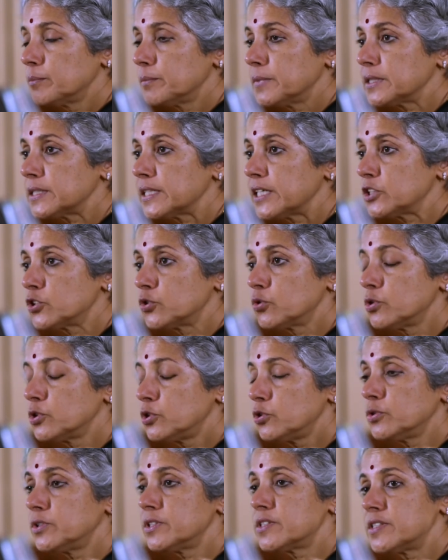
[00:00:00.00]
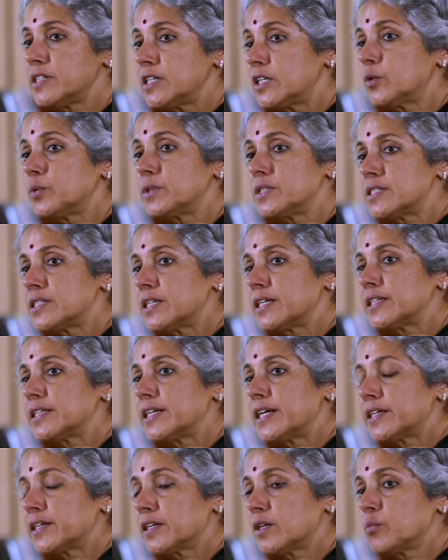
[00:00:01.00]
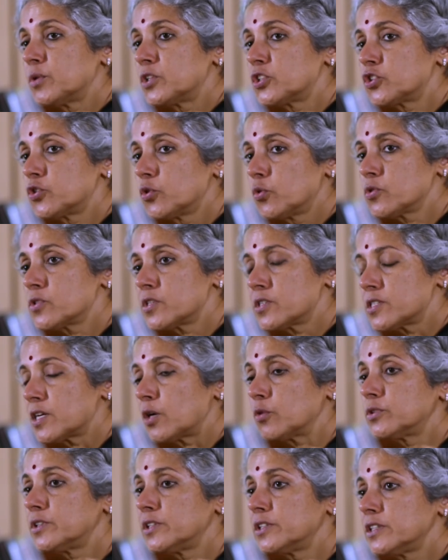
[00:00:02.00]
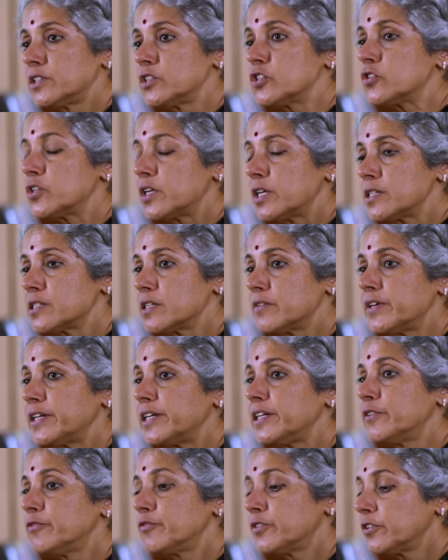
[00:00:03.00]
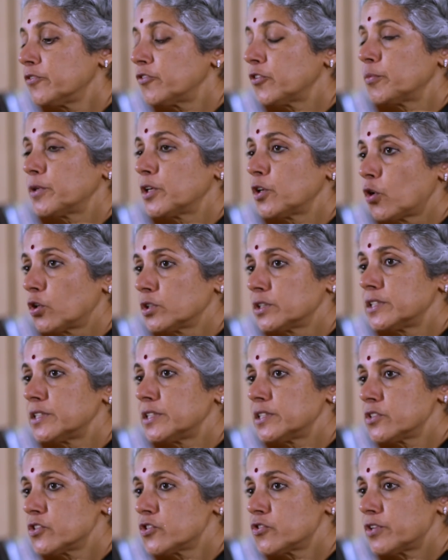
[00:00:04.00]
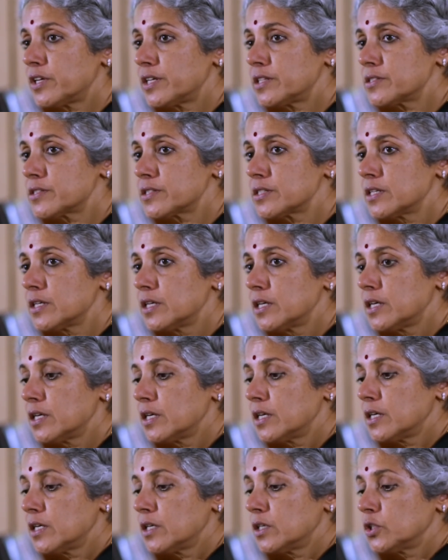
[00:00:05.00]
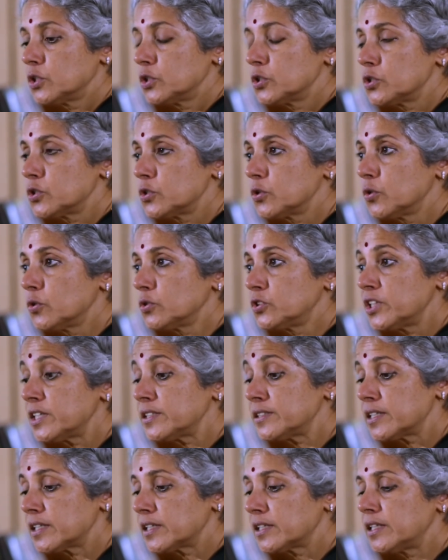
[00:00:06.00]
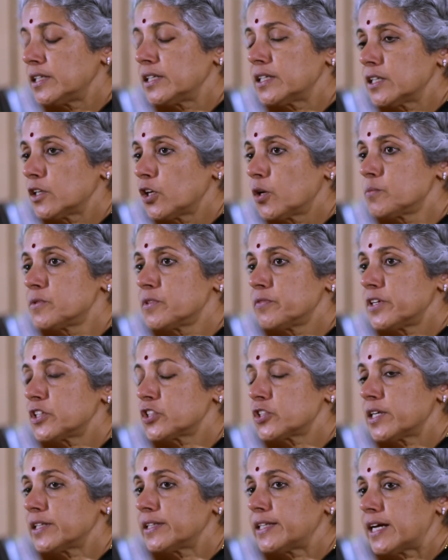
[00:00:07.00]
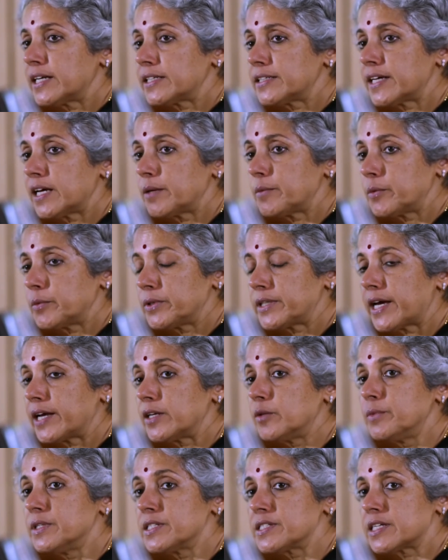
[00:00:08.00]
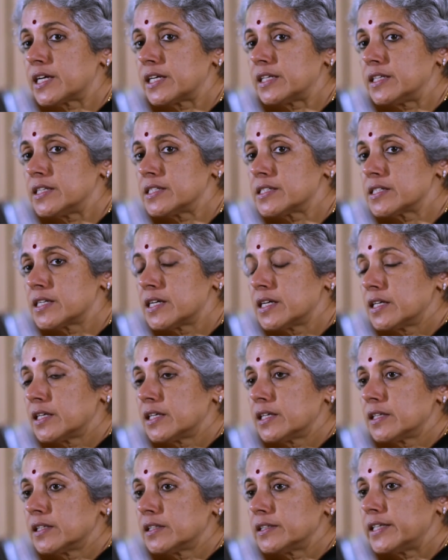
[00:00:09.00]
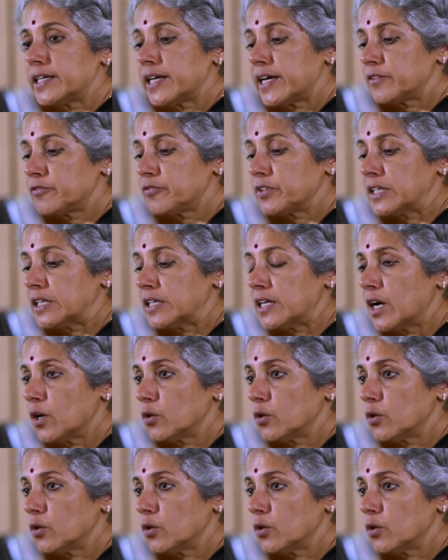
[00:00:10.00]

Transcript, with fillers: But I showed you the sequencing data which shows the South Indian strains are very different from the North Indian strains. So just a clinical observation at that time, and with animal studies, they had figured